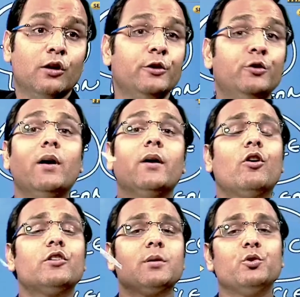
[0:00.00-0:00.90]
You are
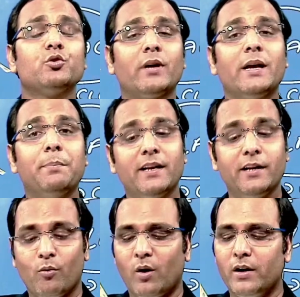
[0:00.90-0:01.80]
not supposed to keep it in
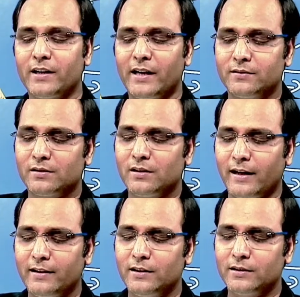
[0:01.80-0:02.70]
your wallet, guys,
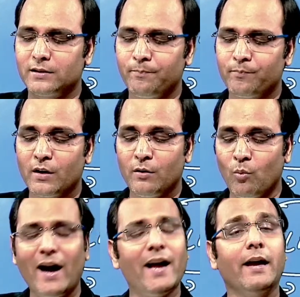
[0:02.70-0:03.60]
like this.
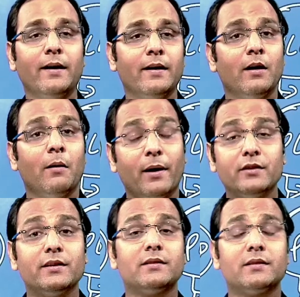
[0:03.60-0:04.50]
Why?
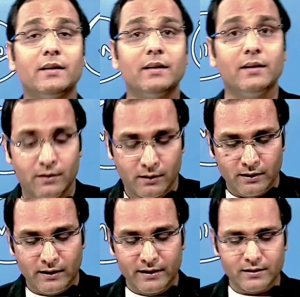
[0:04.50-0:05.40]
Because
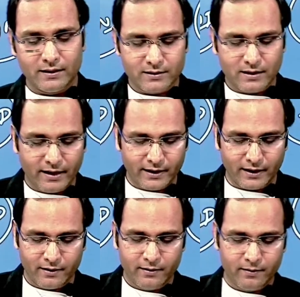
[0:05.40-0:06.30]
it's
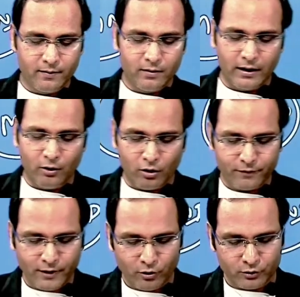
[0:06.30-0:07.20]
creating a lot of
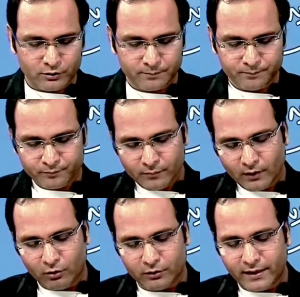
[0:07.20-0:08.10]
chaos.
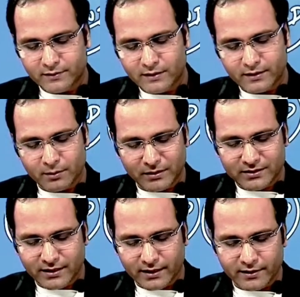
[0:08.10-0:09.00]
Oh, there is a bus
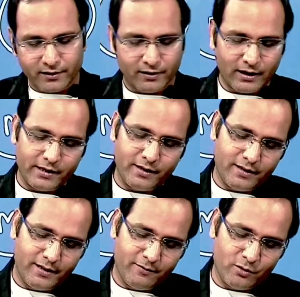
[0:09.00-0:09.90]
ticket here. I
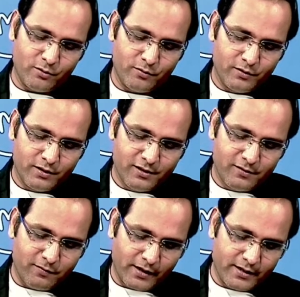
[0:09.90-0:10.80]
really want to
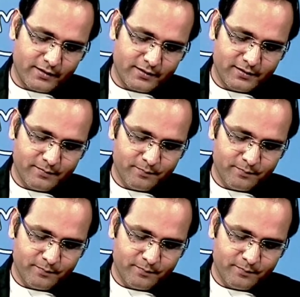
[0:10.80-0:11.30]
find it.